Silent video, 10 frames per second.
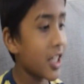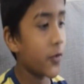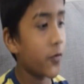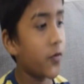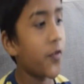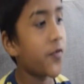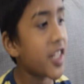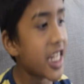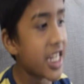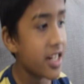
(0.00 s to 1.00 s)
is
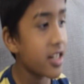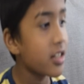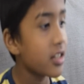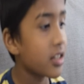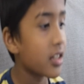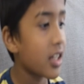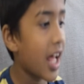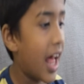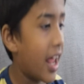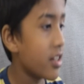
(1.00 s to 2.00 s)
15
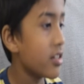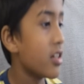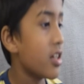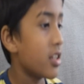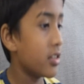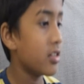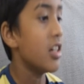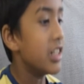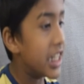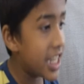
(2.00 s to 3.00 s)
and the
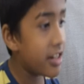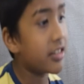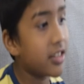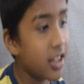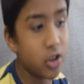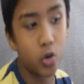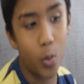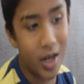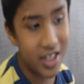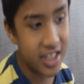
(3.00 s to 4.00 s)
T-Rex is
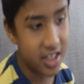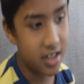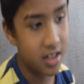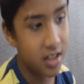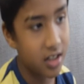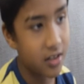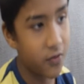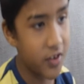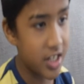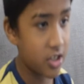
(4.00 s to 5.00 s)
20
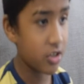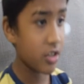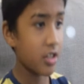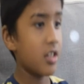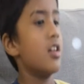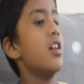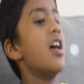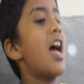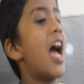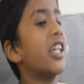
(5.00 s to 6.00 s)
feet.
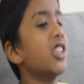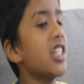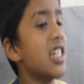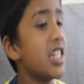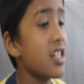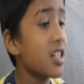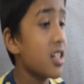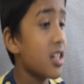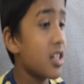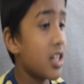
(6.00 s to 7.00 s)
Actually,
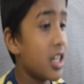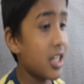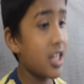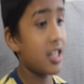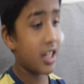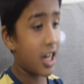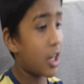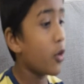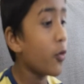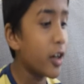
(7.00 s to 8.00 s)
it's
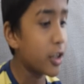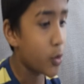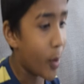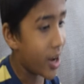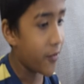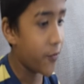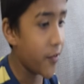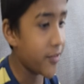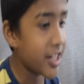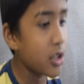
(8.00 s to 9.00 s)
around
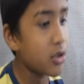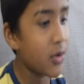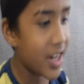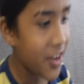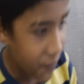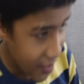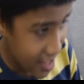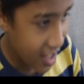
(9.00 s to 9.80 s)
50 to 20 feet